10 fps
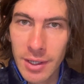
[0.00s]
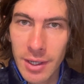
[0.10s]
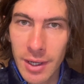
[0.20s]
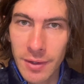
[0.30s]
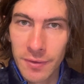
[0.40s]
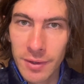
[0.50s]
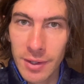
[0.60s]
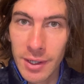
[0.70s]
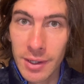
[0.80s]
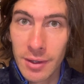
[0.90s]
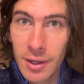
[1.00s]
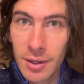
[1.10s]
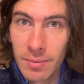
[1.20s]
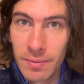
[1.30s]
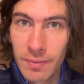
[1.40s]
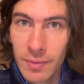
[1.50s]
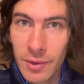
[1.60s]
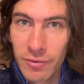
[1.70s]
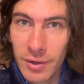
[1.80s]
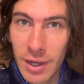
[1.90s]
and I see the
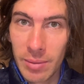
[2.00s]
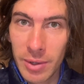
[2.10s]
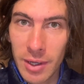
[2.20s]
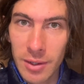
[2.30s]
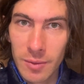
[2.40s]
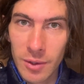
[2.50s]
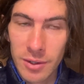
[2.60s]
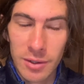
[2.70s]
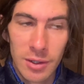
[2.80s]
phenomenon when